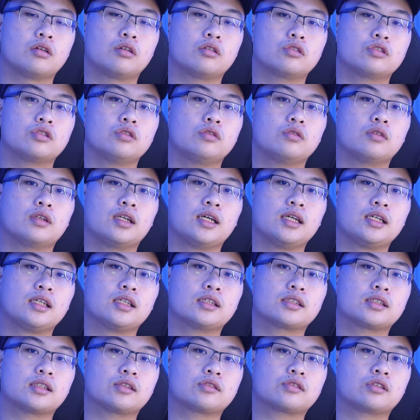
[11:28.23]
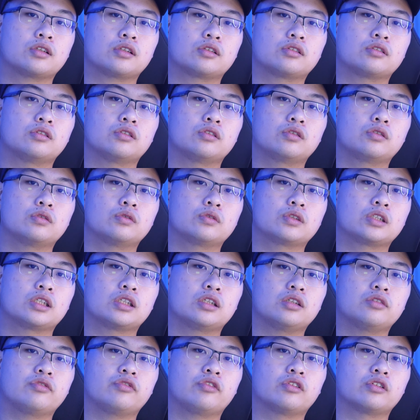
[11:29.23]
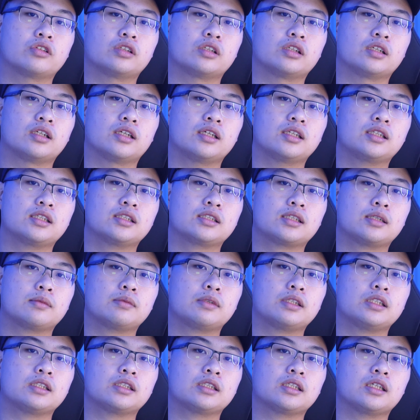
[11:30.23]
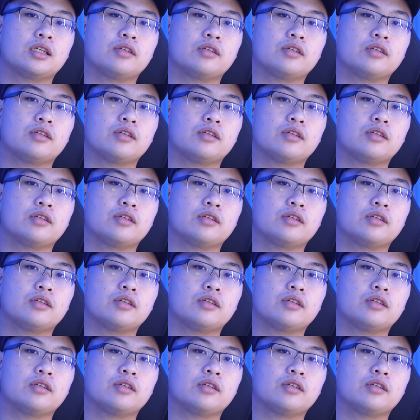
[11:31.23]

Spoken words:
Also like and subscribe to the YouTube channel for the latest updates